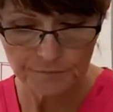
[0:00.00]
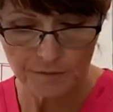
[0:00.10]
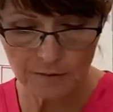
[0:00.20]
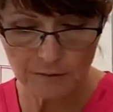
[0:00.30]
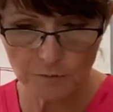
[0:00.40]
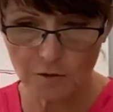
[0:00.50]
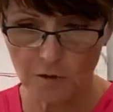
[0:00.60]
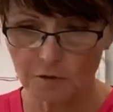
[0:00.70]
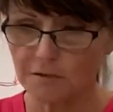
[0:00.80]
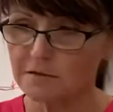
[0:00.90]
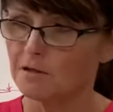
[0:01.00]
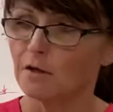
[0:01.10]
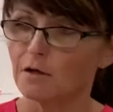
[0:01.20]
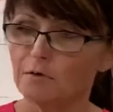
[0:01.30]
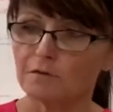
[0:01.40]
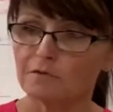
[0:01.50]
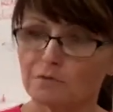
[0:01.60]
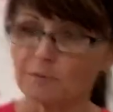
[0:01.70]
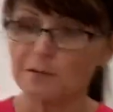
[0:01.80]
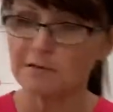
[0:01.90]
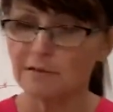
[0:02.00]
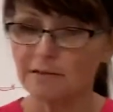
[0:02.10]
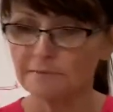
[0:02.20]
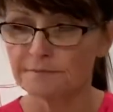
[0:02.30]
And I'm gonna hold this. Hold this for me, Sydney.